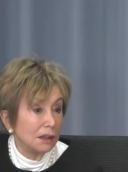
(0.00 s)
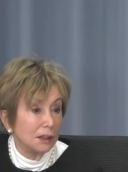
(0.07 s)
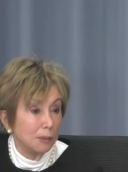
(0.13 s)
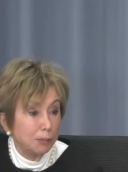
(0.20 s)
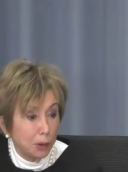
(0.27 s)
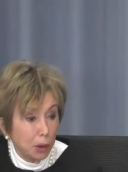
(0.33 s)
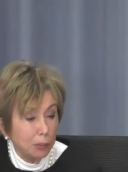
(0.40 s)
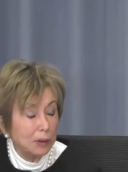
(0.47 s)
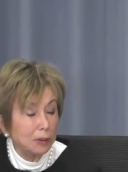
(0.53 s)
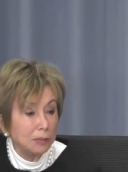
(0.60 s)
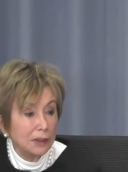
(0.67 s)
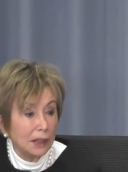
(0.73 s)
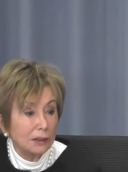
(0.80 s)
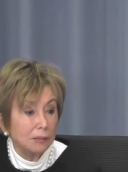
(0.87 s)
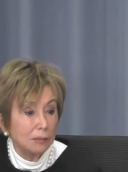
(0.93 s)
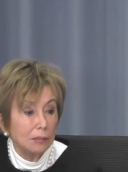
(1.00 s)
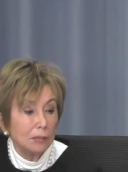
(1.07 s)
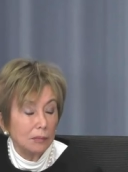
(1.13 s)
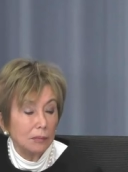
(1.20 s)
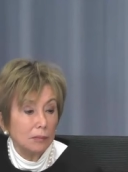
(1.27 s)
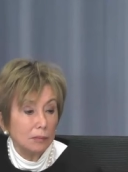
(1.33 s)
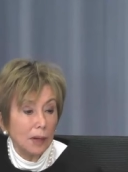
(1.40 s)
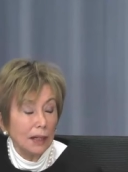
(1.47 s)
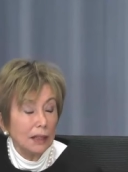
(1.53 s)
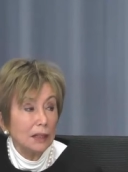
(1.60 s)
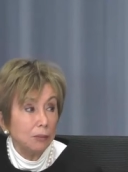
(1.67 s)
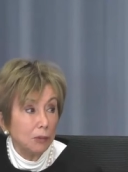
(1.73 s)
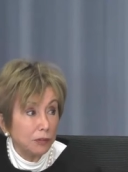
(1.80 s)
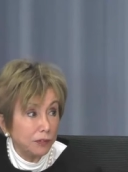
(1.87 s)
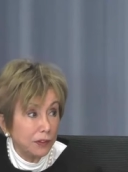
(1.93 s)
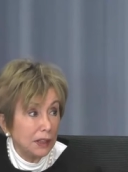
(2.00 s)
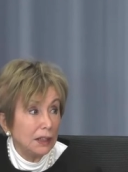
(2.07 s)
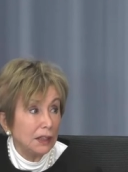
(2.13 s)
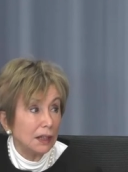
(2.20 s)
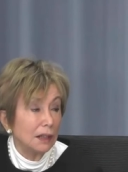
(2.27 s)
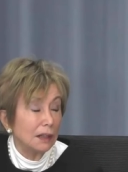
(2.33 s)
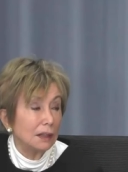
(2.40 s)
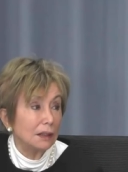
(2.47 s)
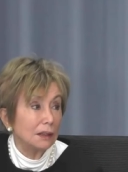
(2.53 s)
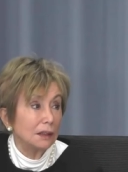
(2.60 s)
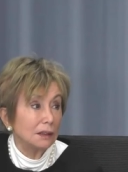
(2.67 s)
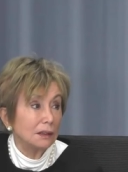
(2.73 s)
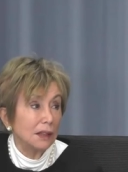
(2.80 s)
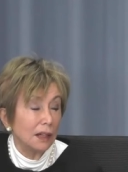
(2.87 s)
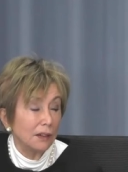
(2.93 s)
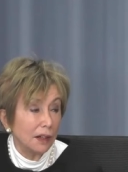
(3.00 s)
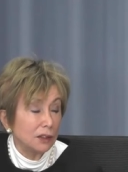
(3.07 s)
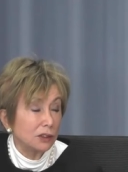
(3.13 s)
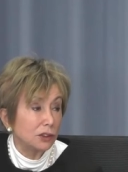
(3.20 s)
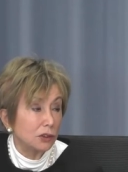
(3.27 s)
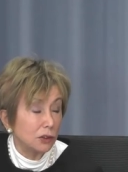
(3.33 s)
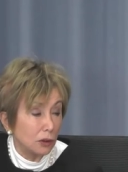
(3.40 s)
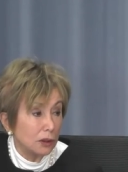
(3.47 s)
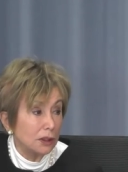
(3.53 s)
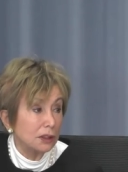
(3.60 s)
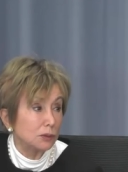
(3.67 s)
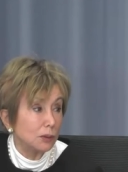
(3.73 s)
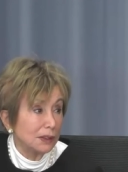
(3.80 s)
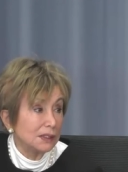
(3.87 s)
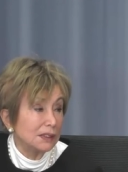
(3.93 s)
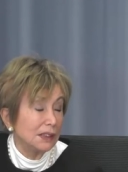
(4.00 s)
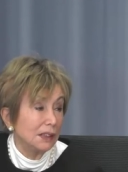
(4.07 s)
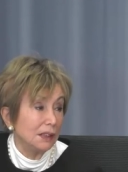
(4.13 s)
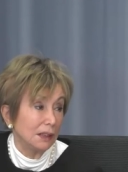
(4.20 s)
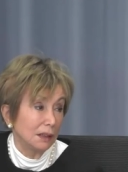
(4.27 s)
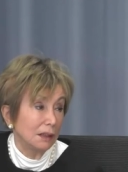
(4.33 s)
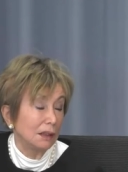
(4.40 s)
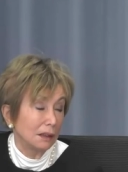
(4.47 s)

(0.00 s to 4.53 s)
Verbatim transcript: the problem that my hemophilia director colleagues were seeing.